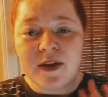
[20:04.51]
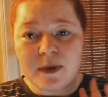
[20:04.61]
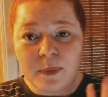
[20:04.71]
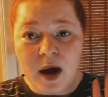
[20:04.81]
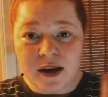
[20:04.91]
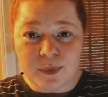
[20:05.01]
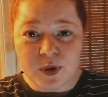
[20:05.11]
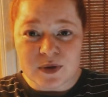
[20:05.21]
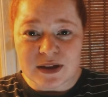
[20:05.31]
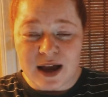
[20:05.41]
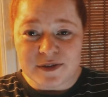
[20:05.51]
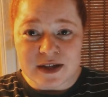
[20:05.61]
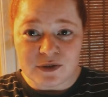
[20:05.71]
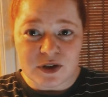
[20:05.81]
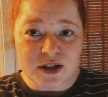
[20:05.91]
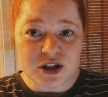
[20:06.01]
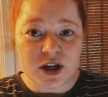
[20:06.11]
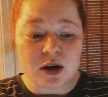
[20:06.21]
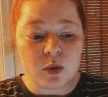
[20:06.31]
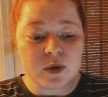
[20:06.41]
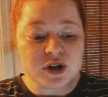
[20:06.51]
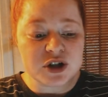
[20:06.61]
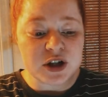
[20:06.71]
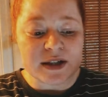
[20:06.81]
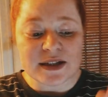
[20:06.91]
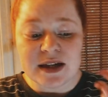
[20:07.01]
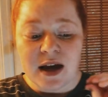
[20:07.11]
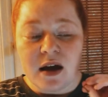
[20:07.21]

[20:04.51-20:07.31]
that HoneyBook was a lifesaver this year was just